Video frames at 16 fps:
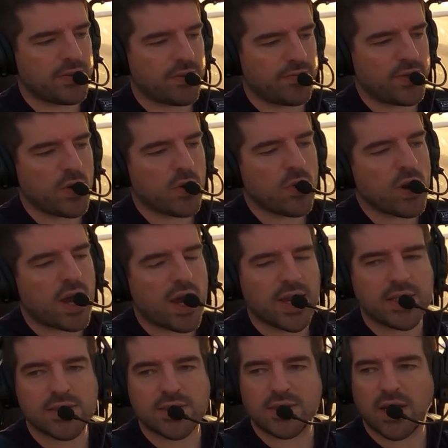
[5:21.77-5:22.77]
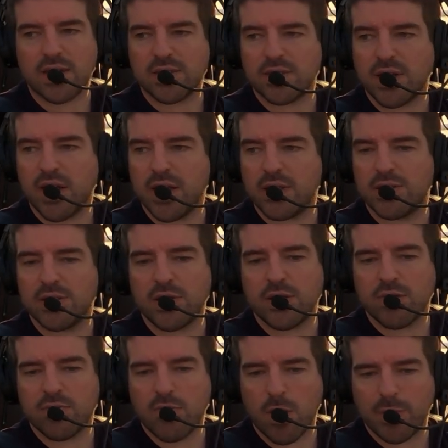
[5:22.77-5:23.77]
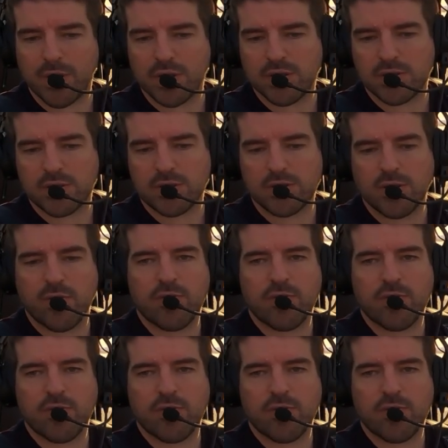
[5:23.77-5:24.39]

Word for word: for the fuel lines, I decided to do the rubbers